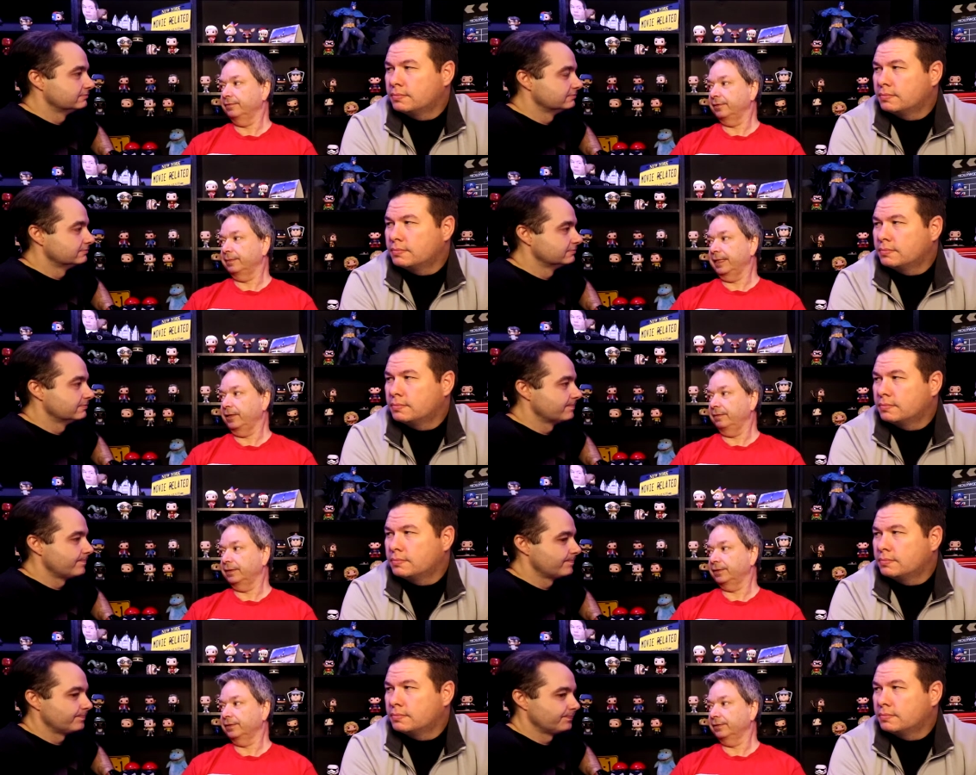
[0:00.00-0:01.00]
Speaker 1: for my
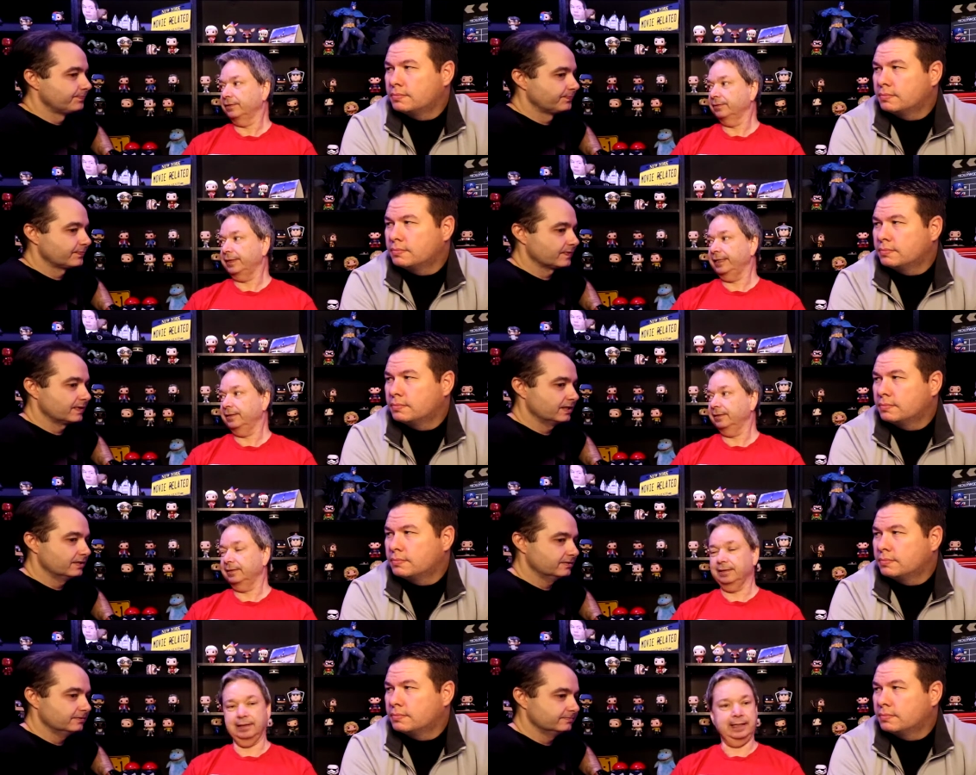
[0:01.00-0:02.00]
novels, right?
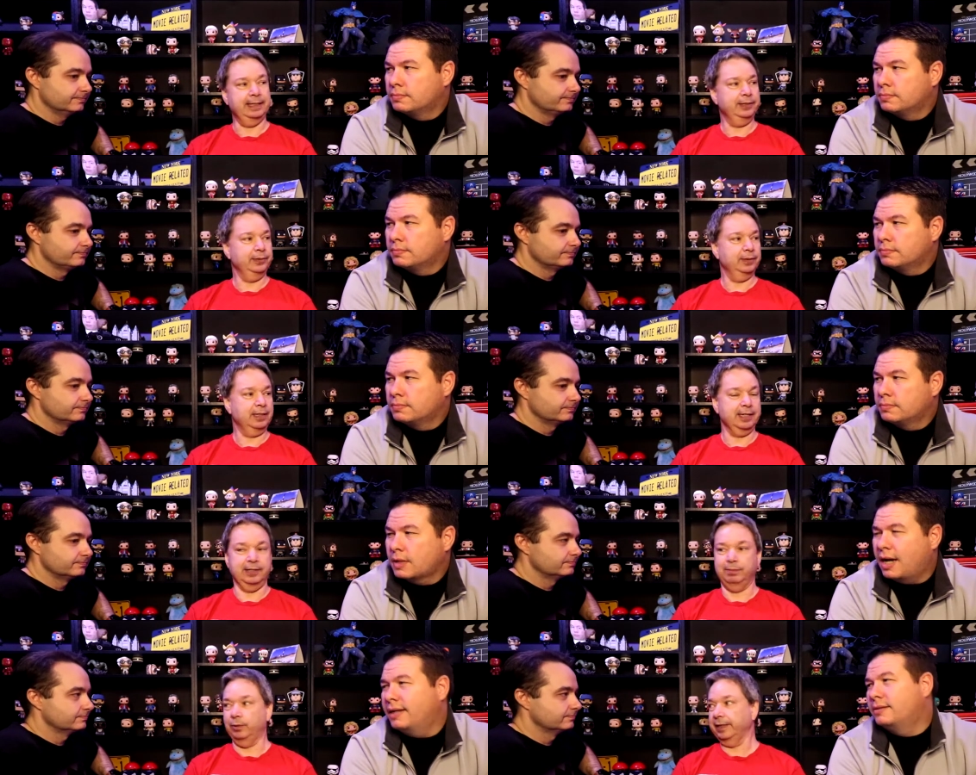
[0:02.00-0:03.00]
I do a lot of
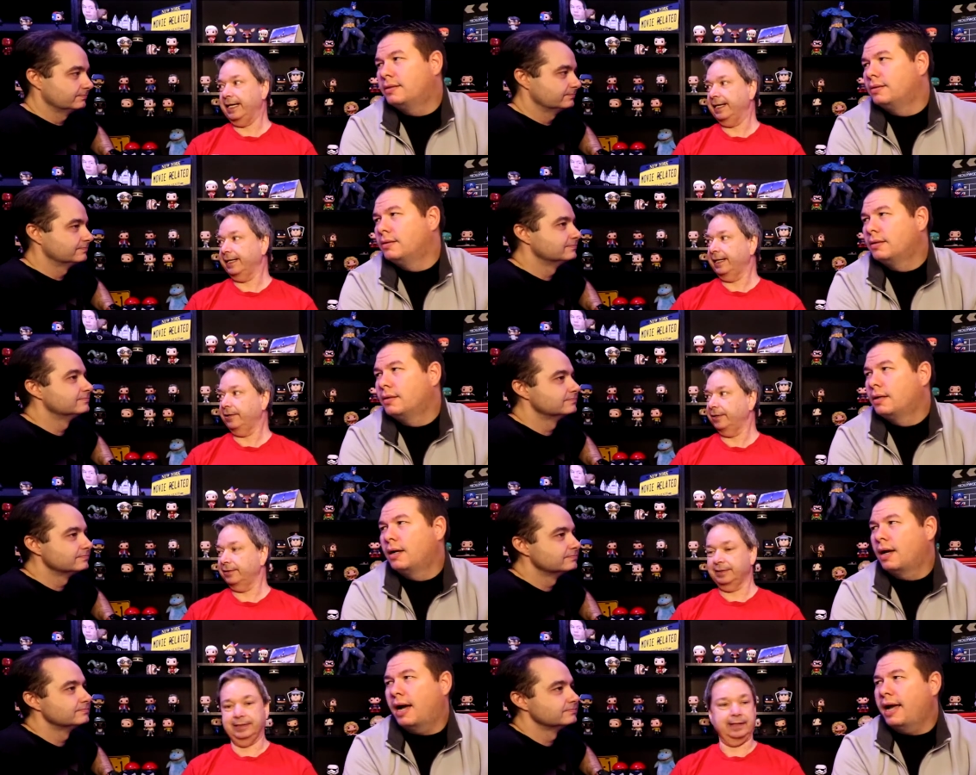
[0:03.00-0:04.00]
Napoleonic I,
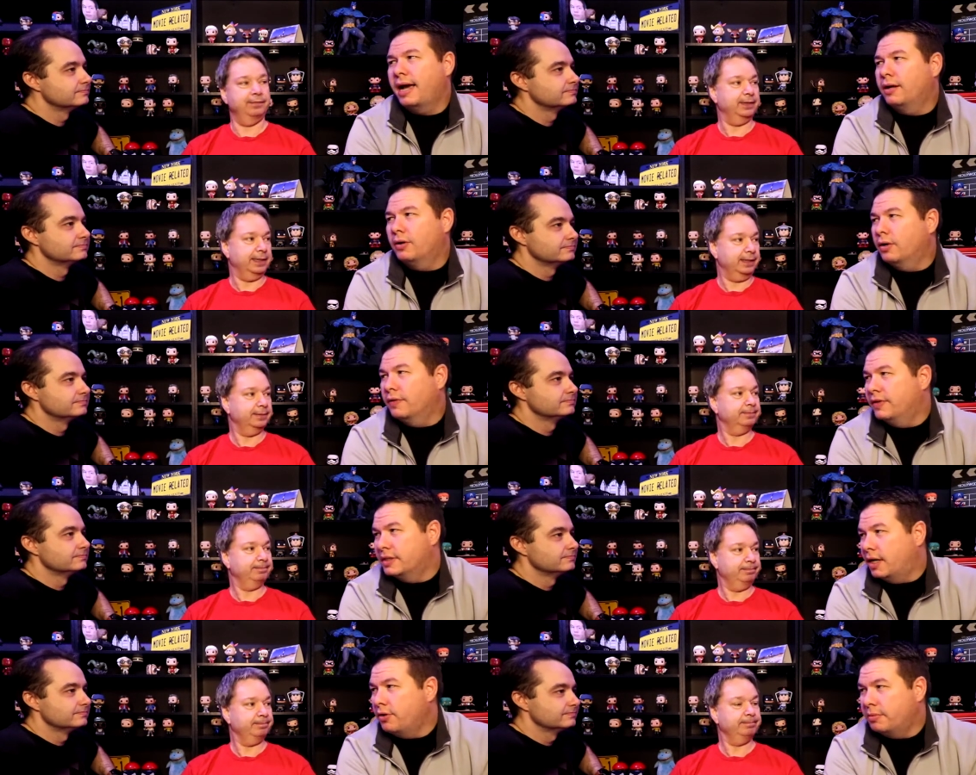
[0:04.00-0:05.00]
era stuff. I hadn't heard of
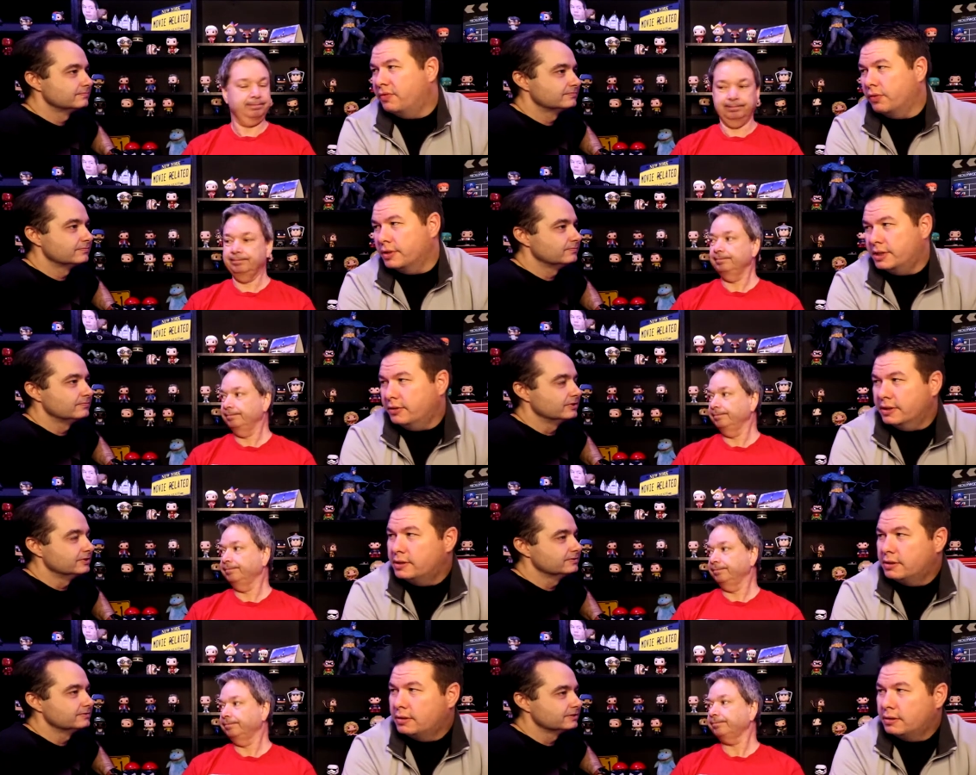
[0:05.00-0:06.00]
this either before the
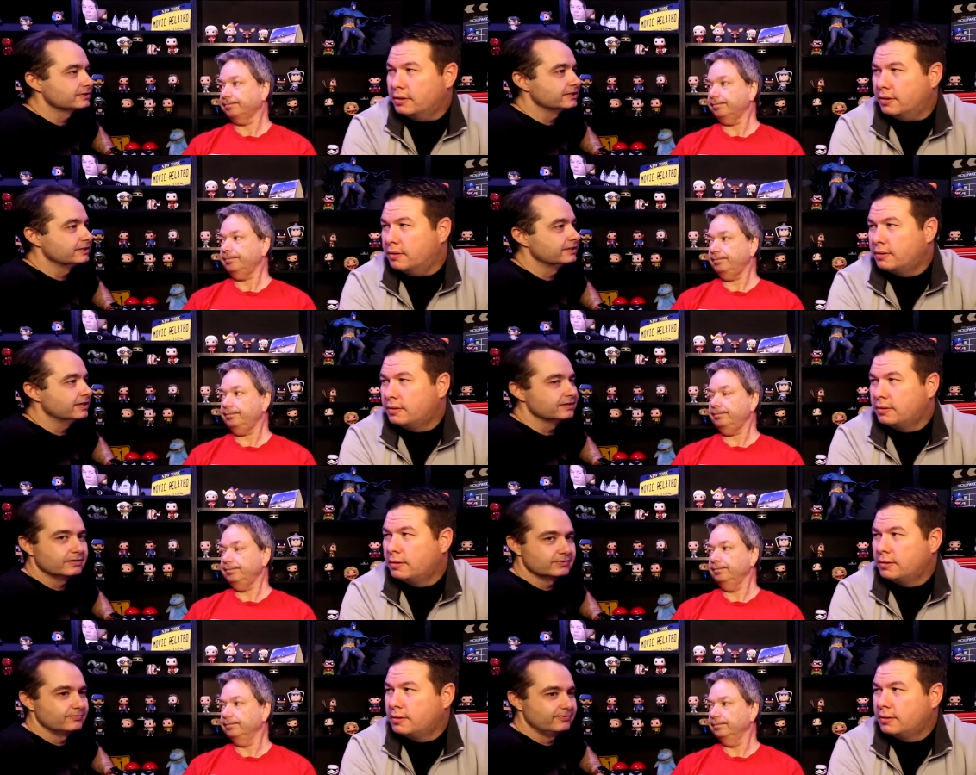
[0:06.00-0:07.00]
series.
Speaker 2: No? Okay. No. Yeah,
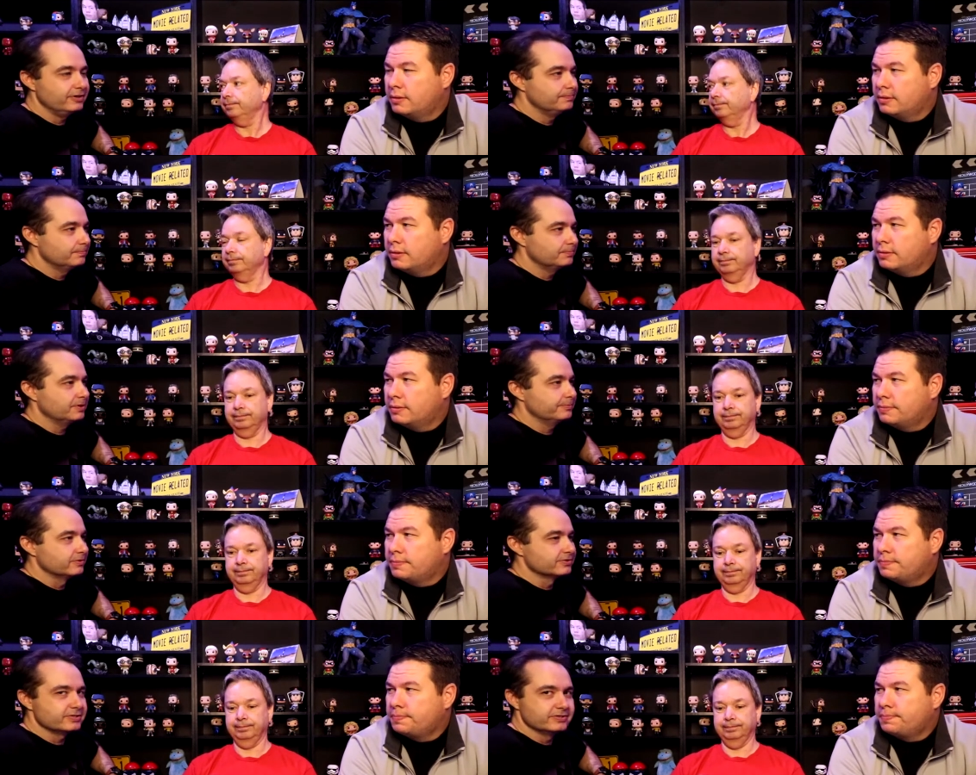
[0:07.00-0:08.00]
it's a very
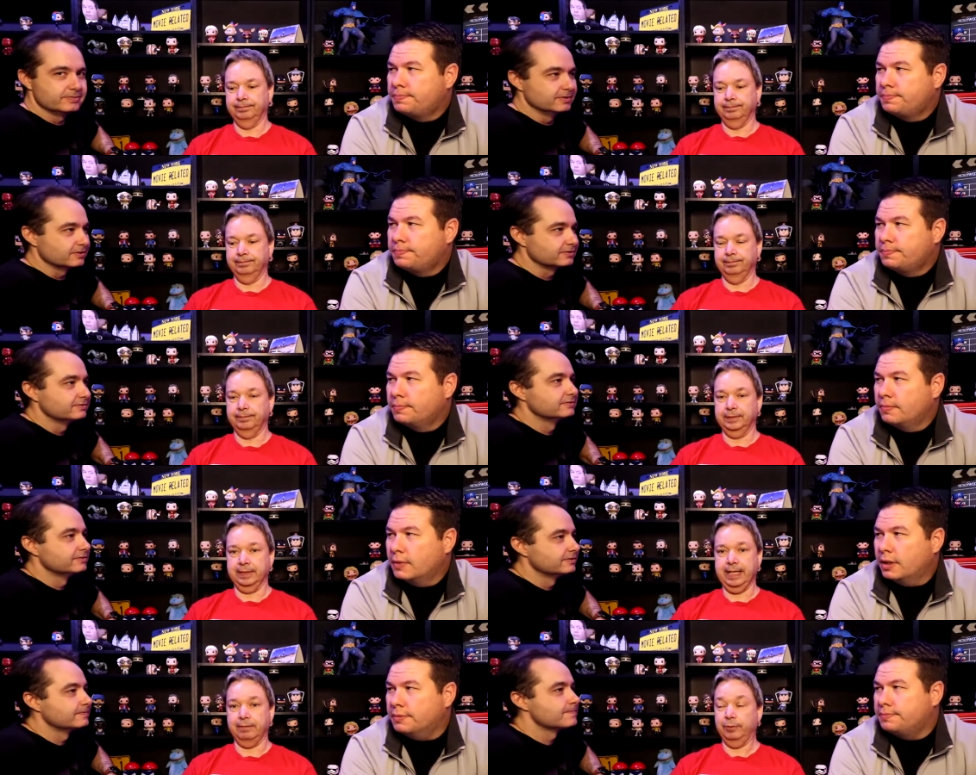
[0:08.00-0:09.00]
popular series of books.
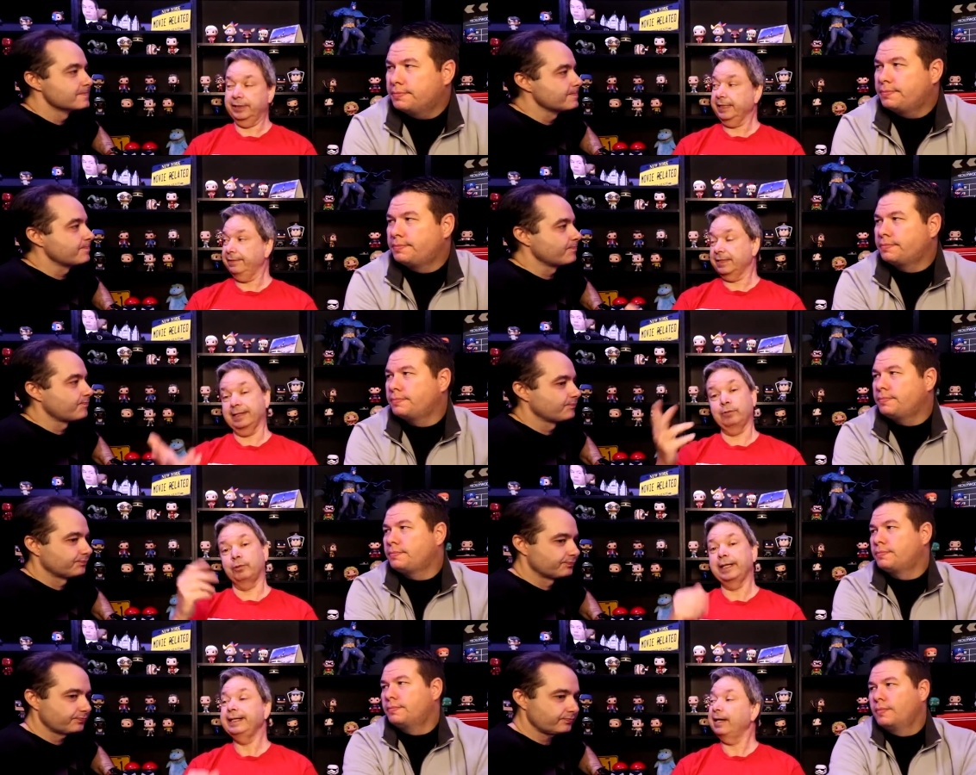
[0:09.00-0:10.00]
Speaker 1: Okay, why don't you give us a little
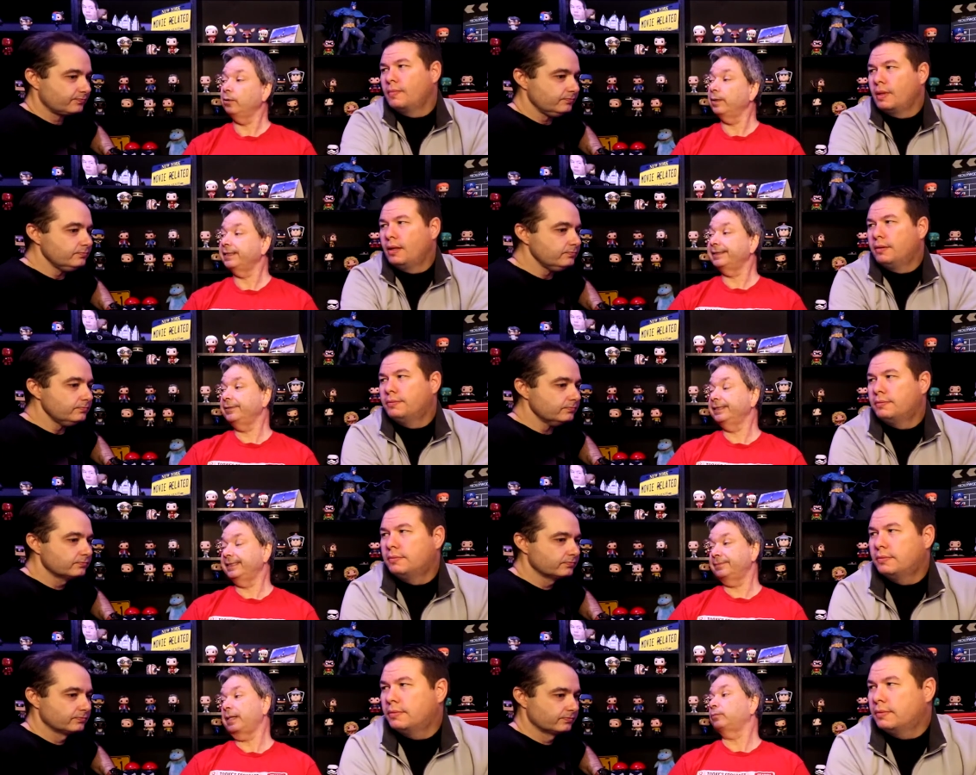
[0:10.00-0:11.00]
rundown of what the series
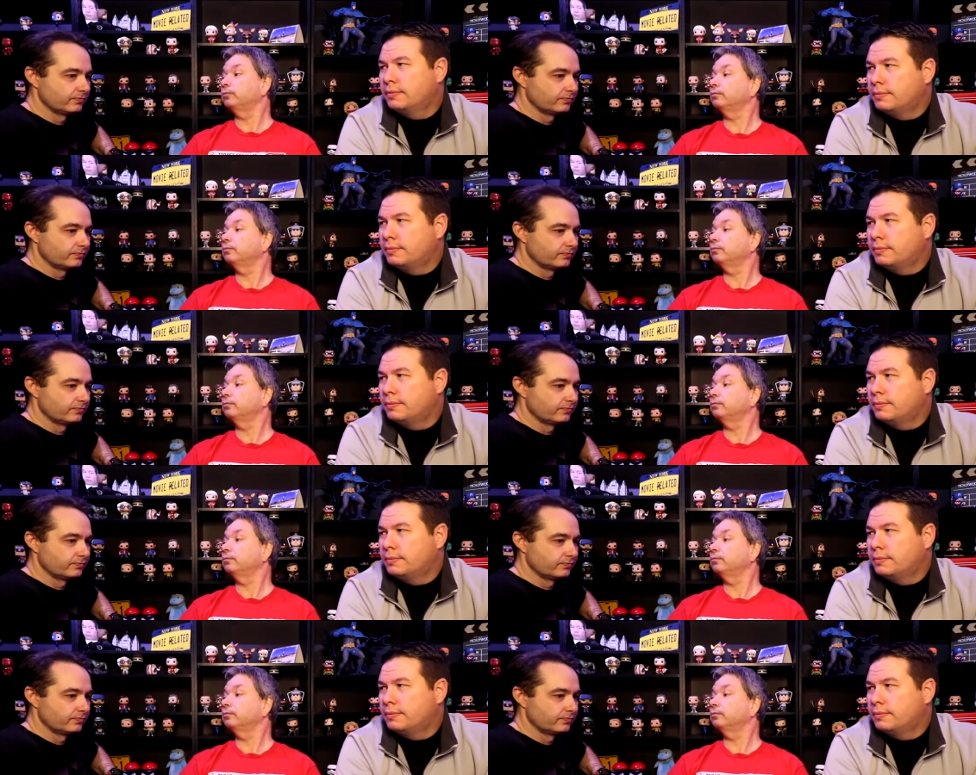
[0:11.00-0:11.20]
is about?